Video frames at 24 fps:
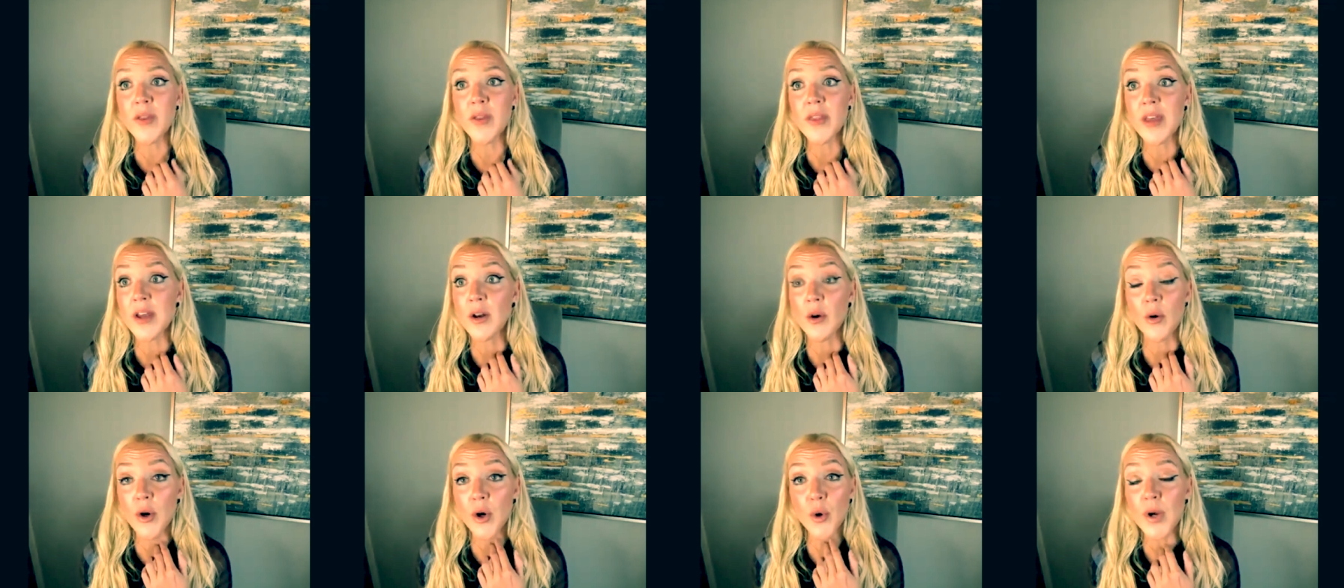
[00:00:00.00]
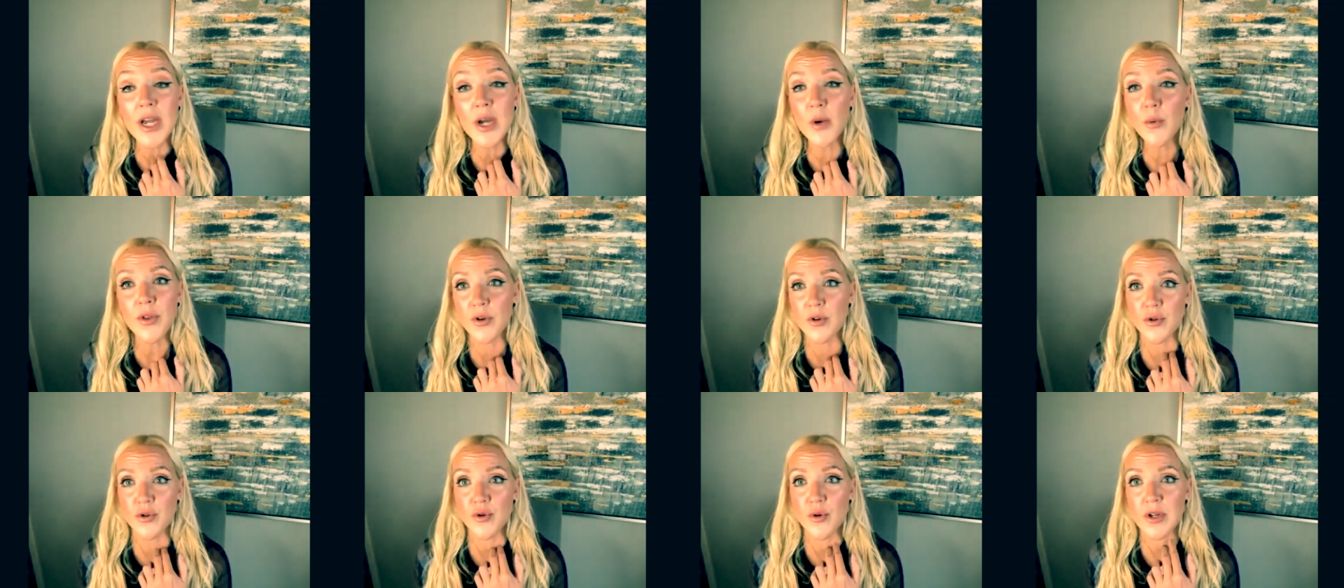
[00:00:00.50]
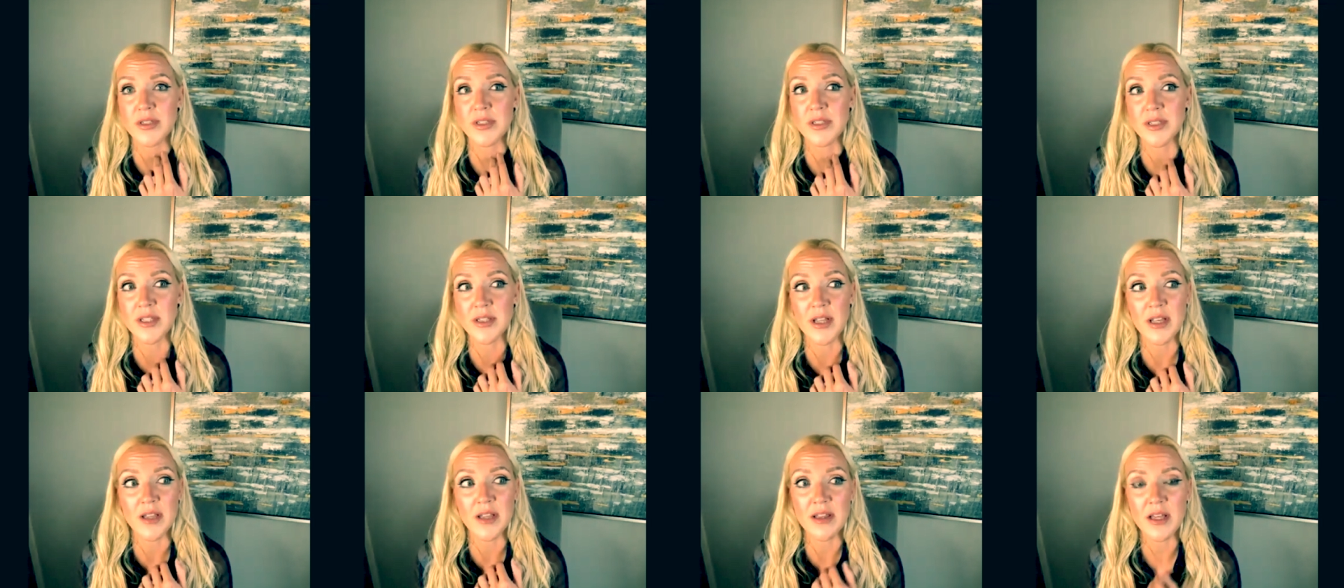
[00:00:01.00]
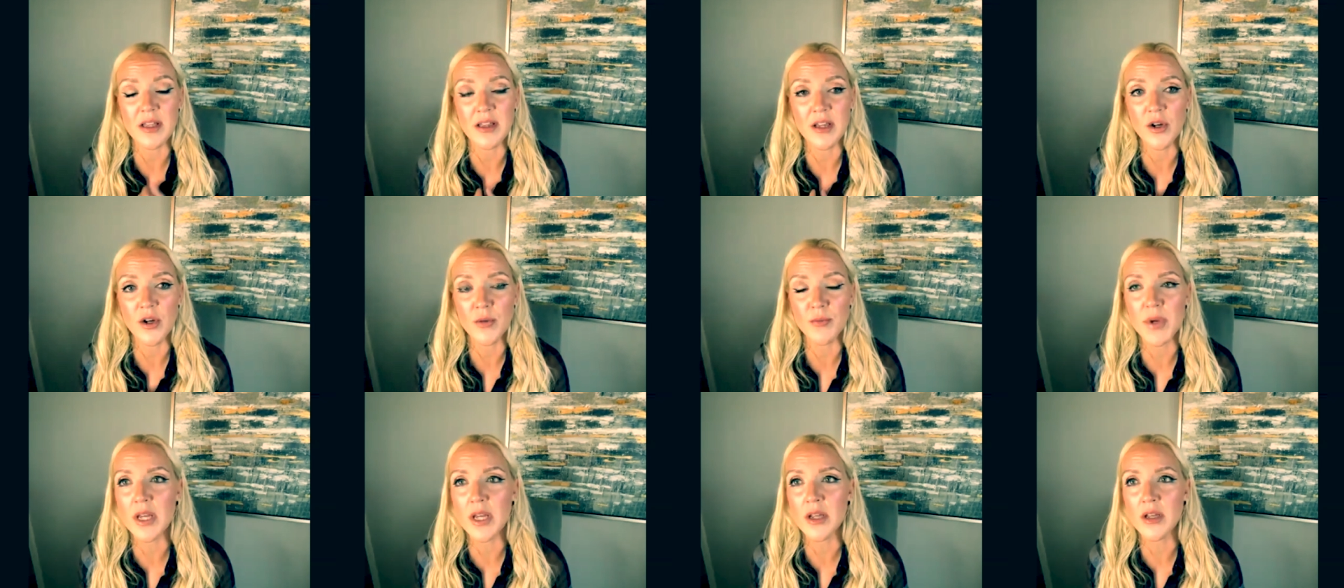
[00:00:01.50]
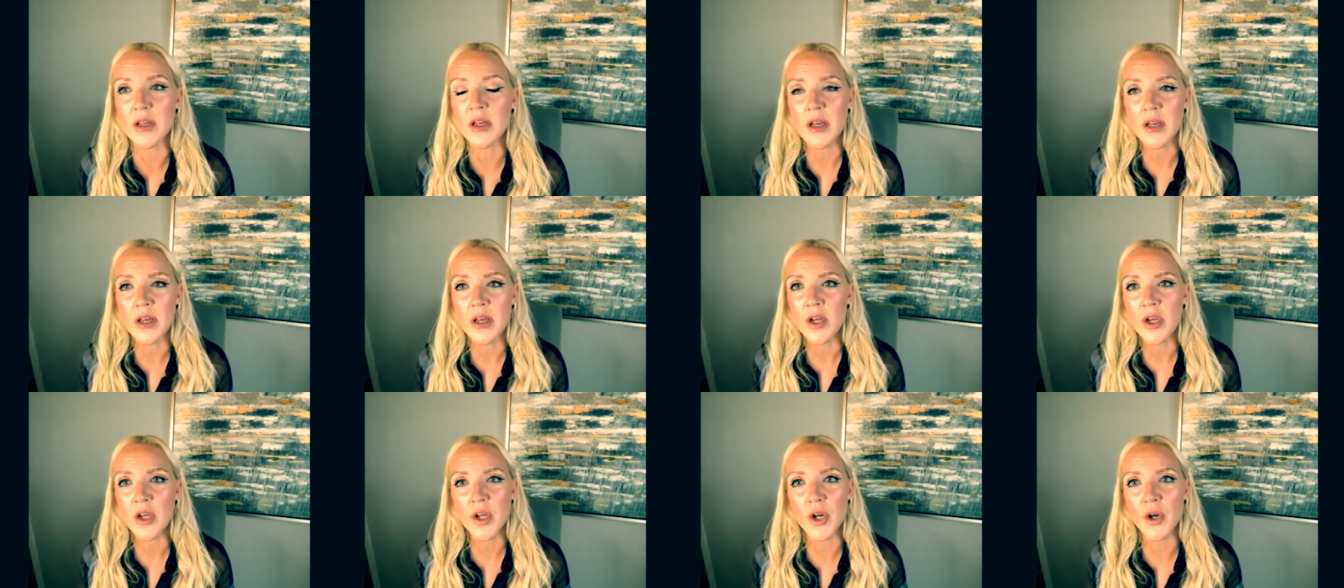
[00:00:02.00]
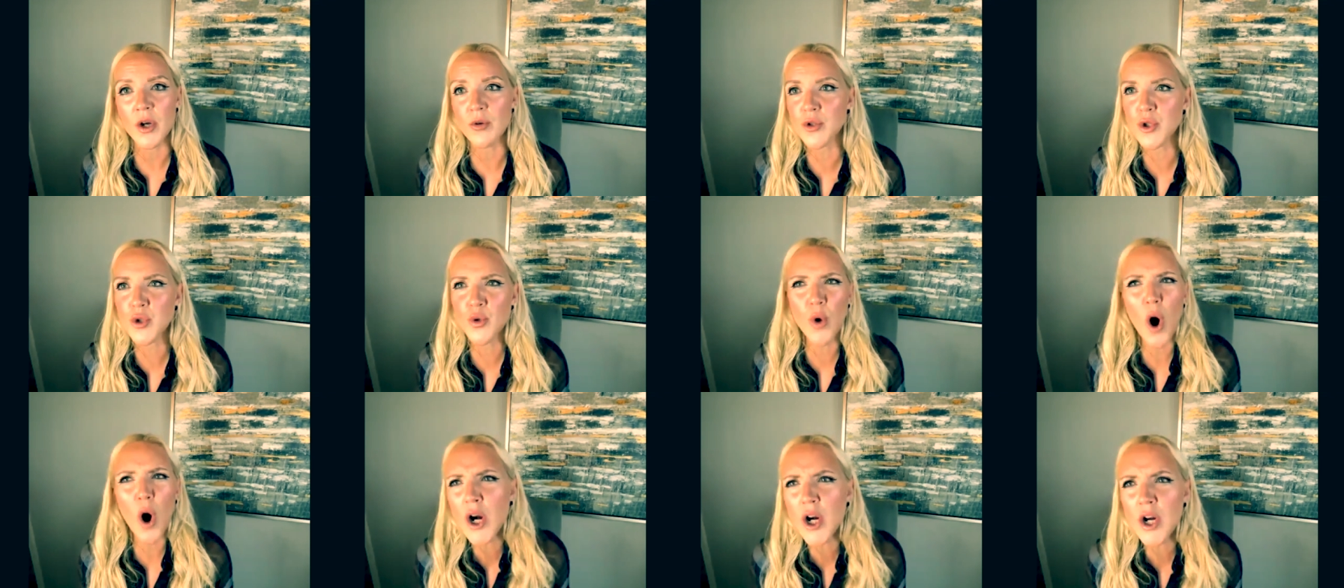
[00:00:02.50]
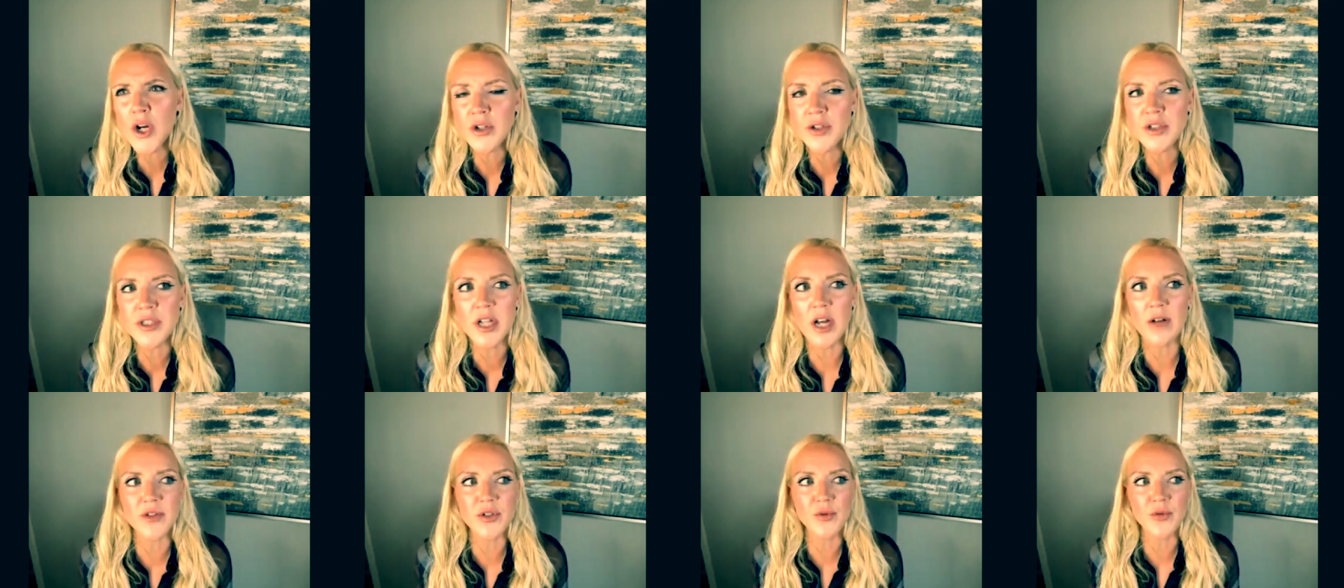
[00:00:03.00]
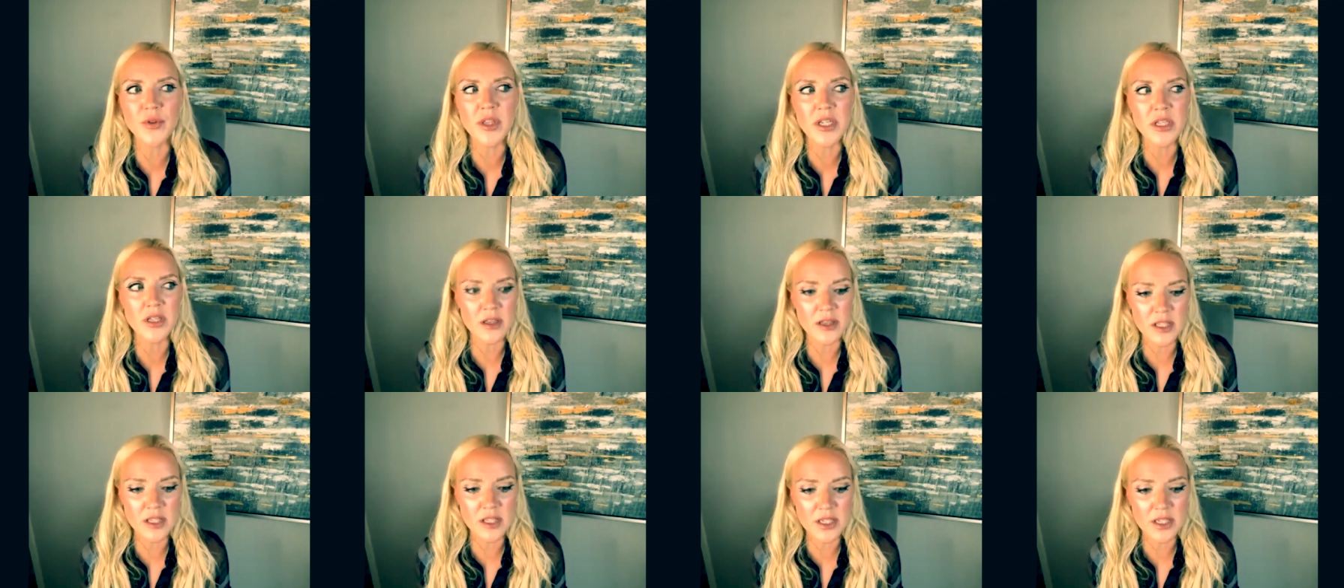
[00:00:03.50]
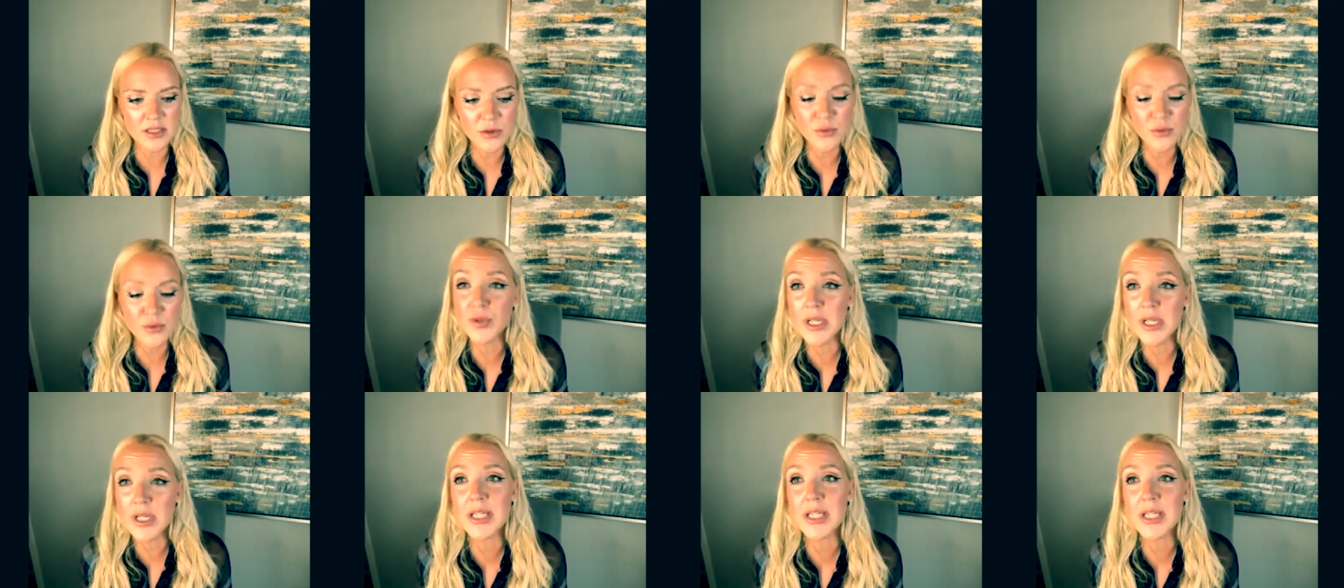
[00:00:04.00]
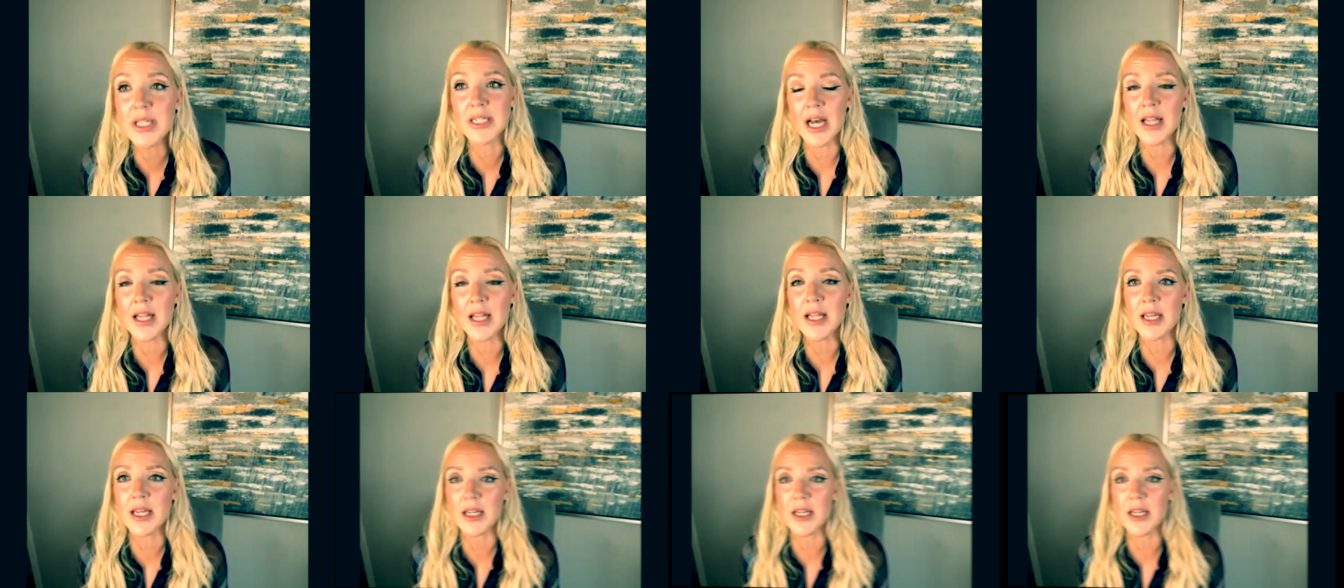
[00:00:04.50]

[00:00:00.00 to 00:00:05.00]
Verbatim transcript: Um, or they don't agree with your choices and they think that you're being you know too hard on yourself so th- this is really